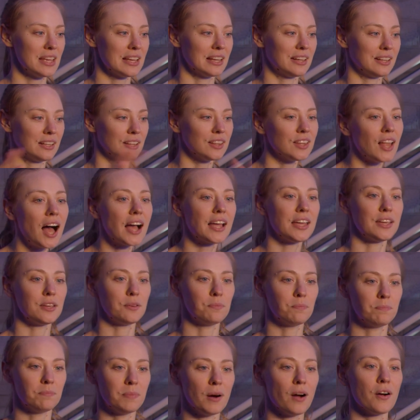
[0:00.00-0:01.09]

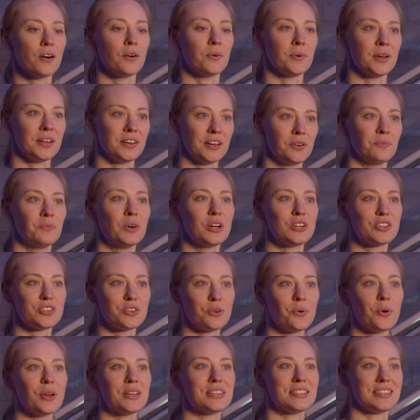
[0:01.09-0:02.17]
clocking Barrowin and what
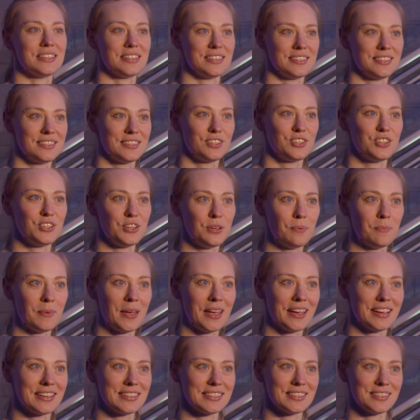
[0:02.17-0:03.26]
choices she
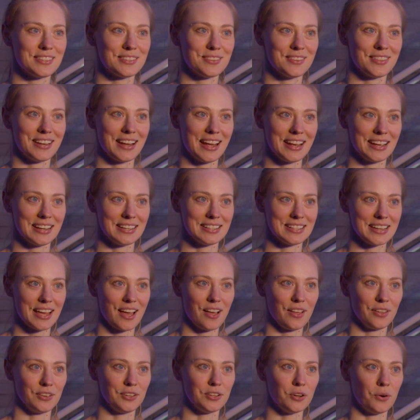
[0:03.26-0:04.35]
makes so that I can
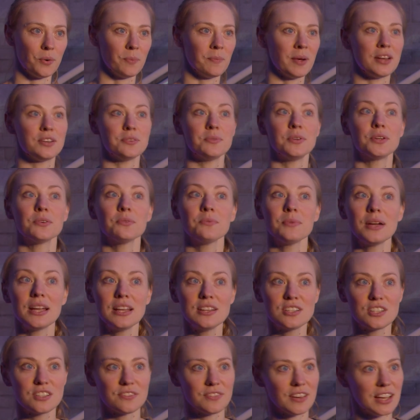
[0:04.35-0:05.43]
tell, am I doing a
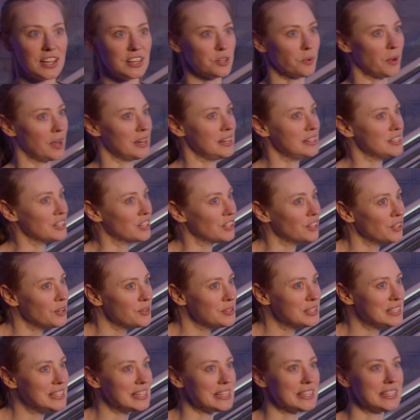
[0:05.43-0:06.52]
ranged fight? Do I need to
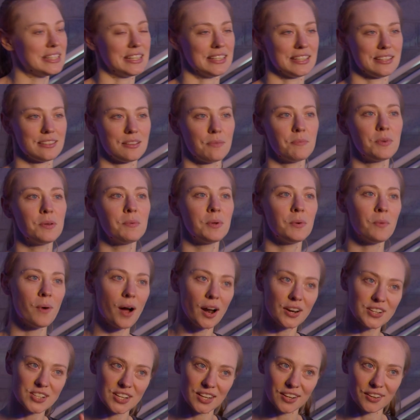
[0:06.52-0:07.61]
close distance? So I'm going to be
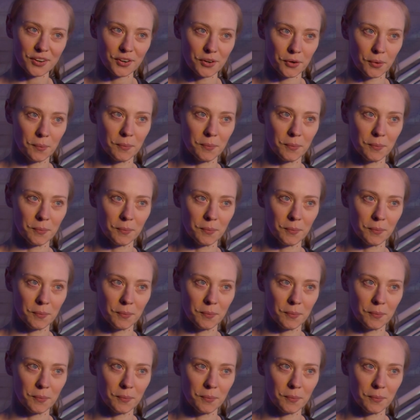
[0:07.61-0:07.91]
watching her